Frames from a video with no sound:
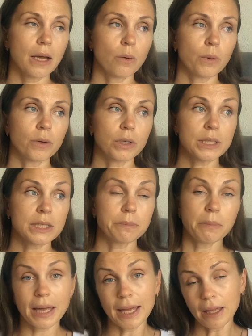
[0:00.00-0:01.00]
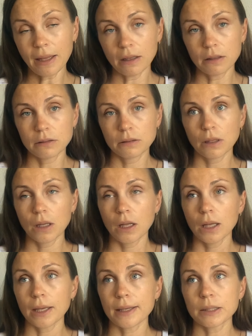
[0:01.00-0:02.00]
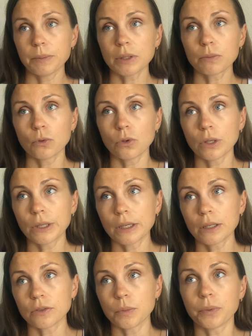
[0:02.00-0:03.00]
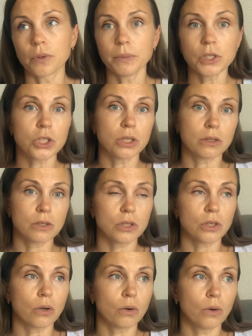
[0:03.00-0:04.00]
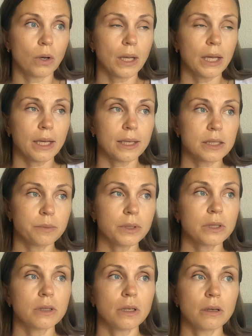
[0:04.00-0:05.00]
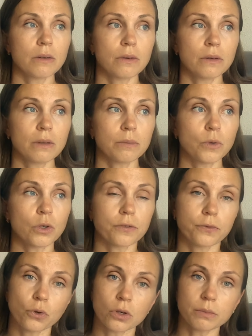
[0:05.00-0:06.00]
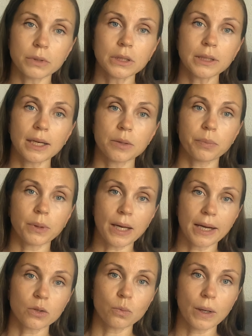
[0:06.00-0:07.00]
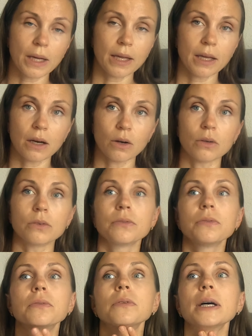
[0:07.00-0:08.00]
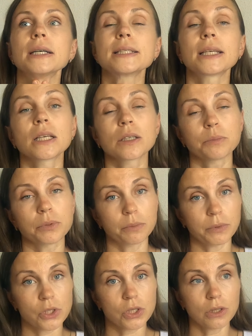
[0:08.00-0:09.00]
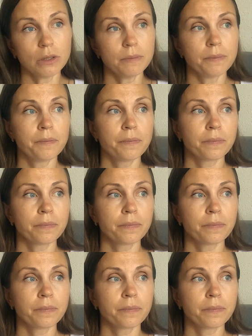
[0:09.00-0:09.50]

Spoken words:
Whereas may is a bit more of a permission. So it's a bit more formal and polite way of asking a permission,